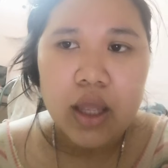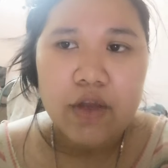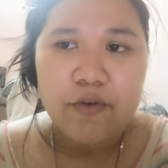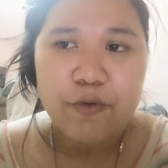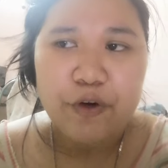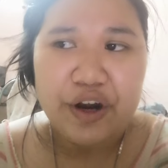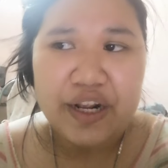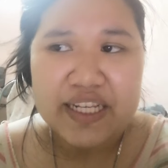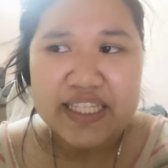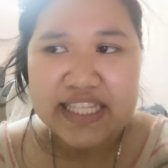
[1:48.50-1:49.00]

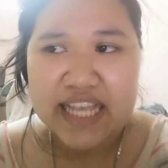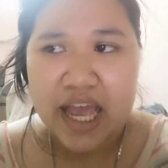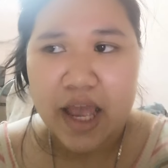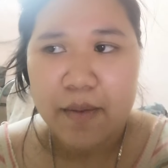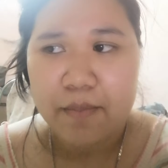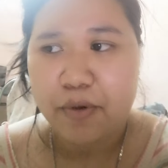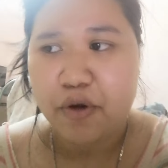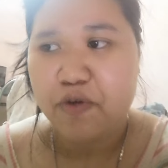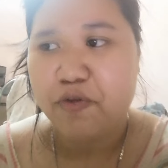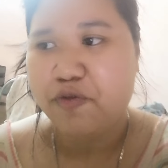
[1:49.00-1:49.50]
For
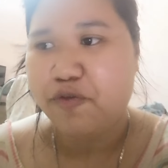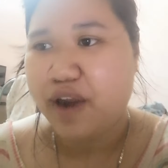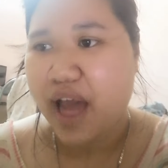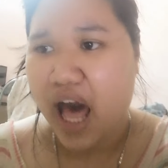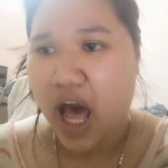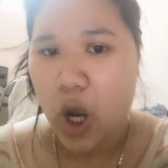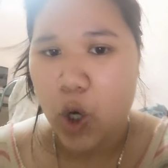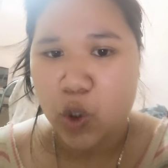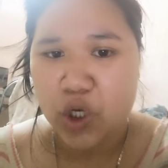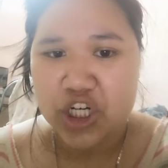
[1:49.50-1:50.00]
example,
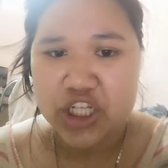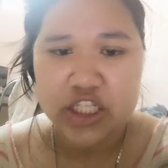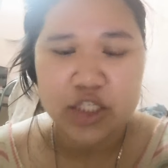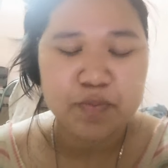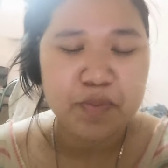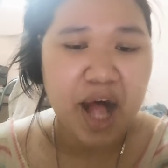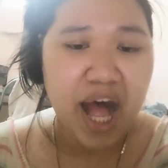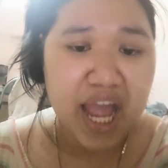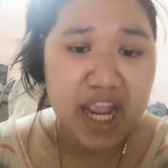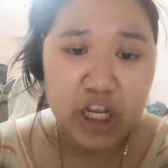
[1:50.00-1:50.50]
flowers,
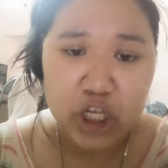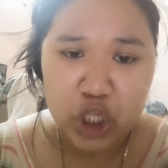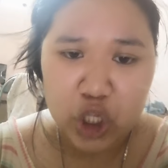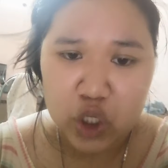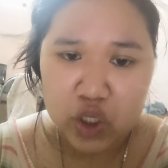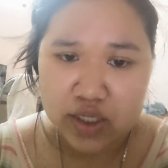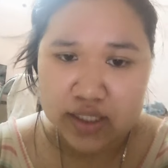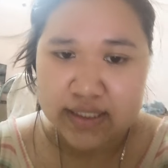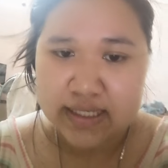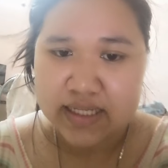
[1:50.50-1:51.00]
pine
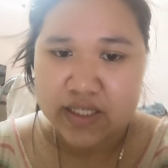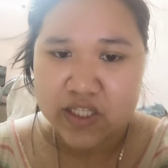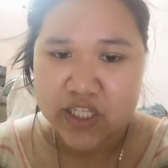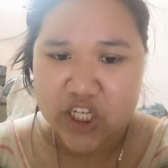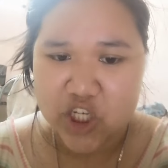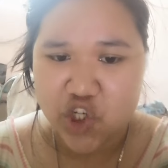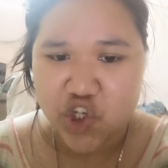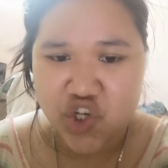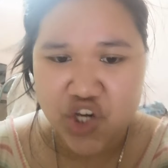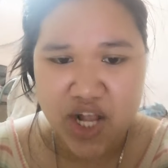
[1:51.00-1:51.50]
cones, or
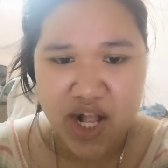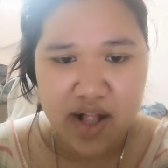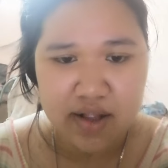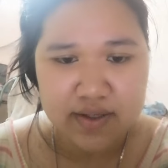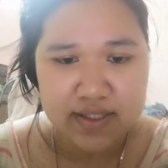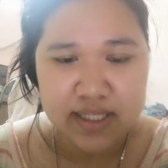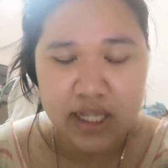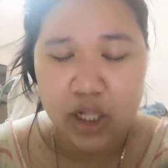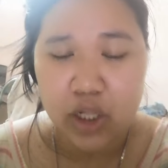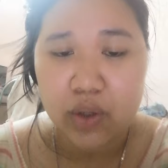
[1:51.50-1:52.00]

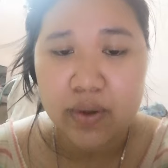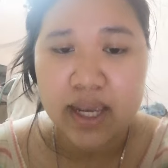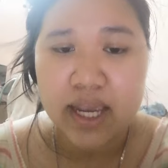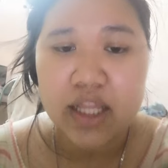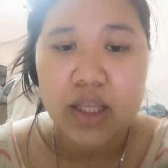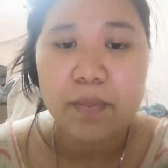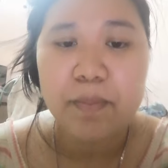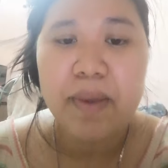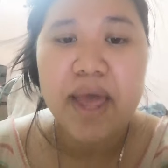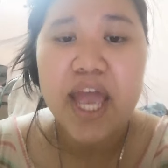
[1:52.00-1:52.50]
seashells. Look
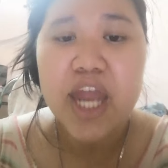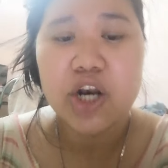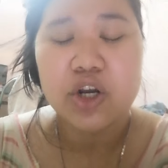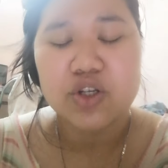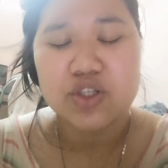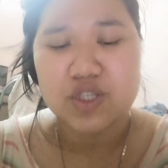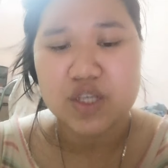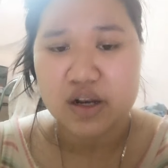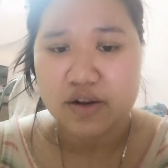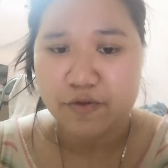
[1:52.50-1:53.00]
at the
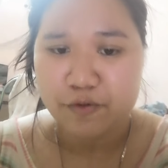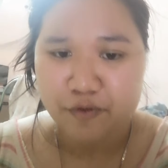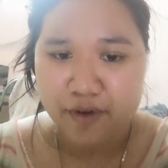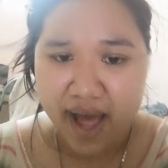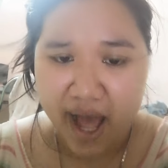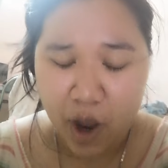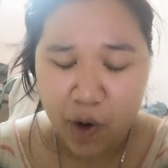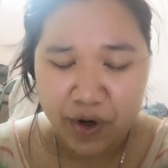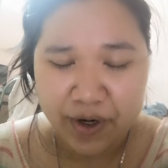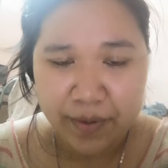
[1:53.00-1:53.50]
petals on a
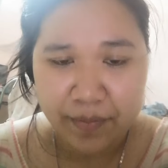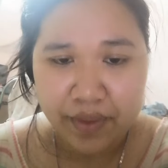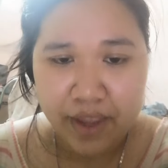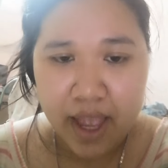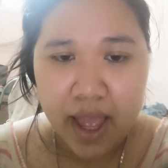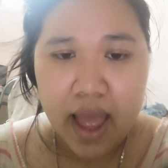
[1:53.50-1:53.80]
flower.